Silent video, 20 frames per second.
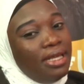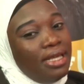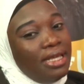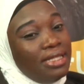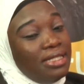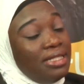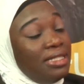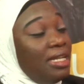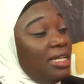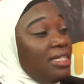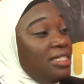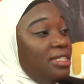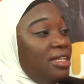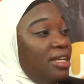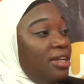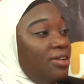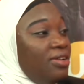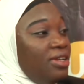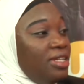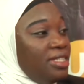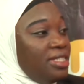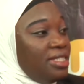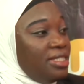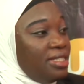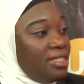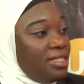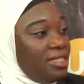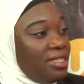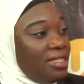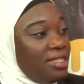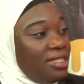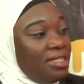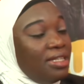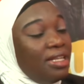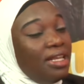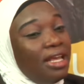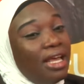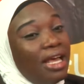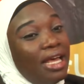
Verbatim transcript: international relations mm.